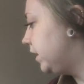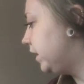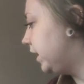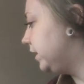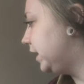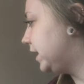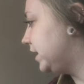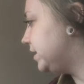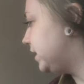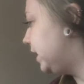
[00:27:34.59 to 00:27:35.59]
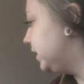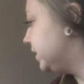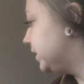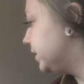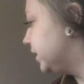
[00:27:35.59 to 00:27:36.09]
And like I said,
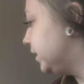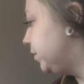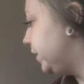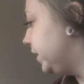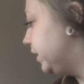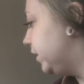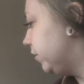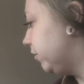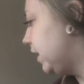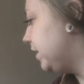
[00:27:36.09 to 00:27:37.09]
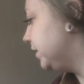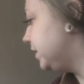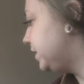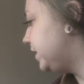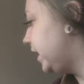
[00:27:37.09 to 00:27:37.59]
this is going to be around
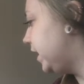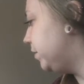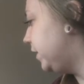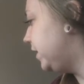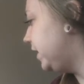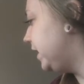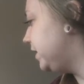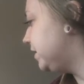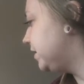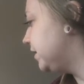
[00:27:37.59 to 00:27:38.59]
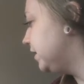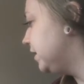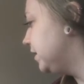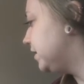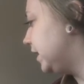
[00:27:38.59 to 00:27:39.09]
the same height,
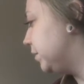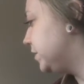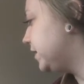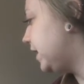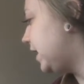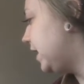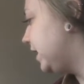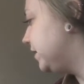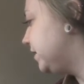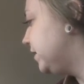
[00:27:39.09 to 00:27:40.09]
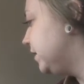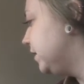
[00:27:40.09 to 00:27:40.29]
same size.